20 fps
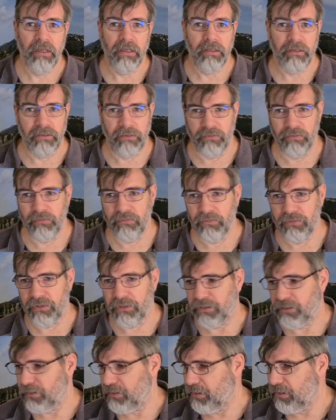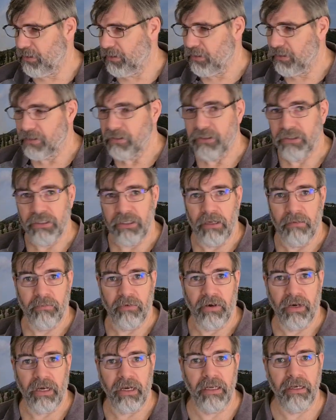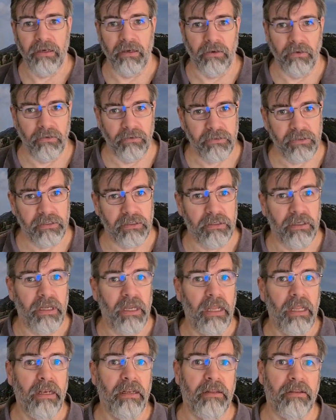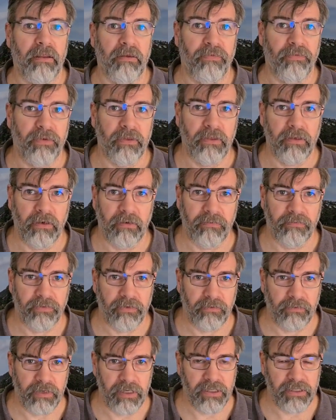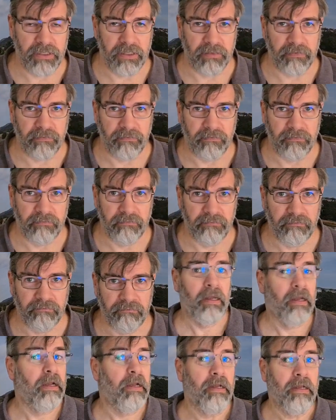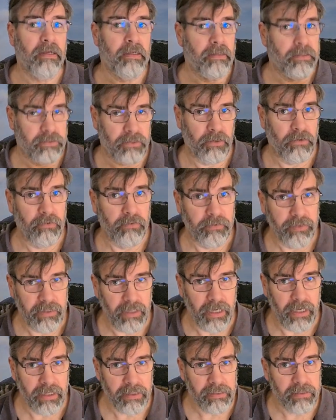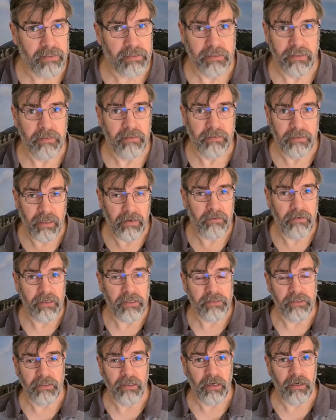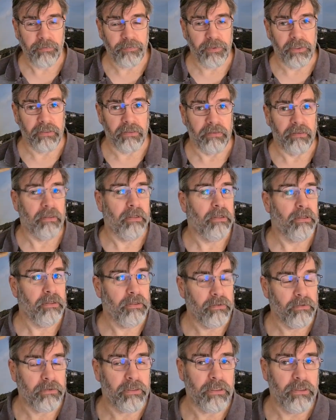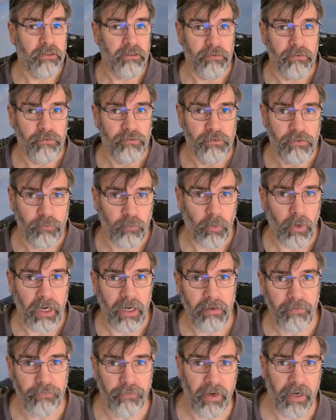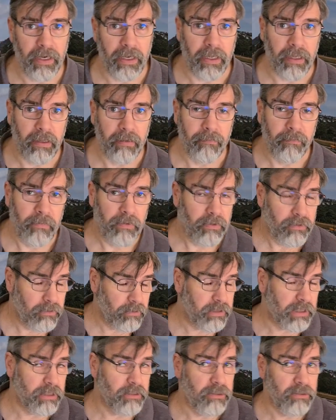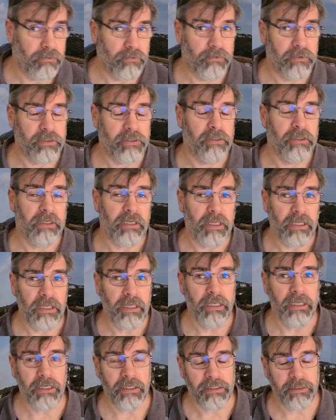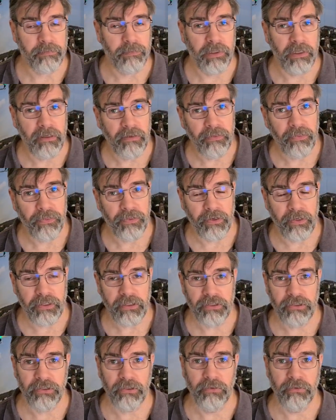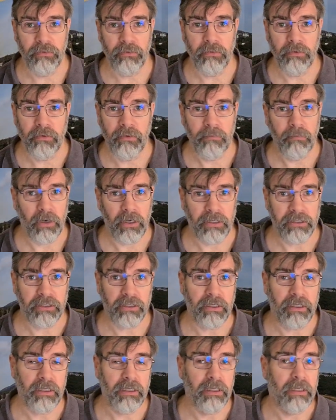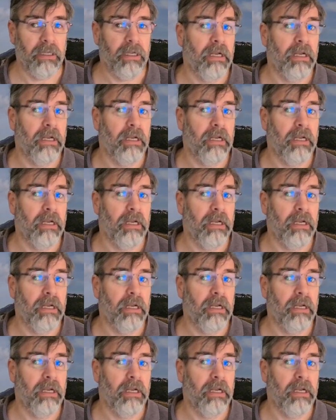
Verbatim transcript: use C M R I nodes in a different configuration. So yes, there is an option. You can use Wi-Fi. You can use an E S P thirty-two module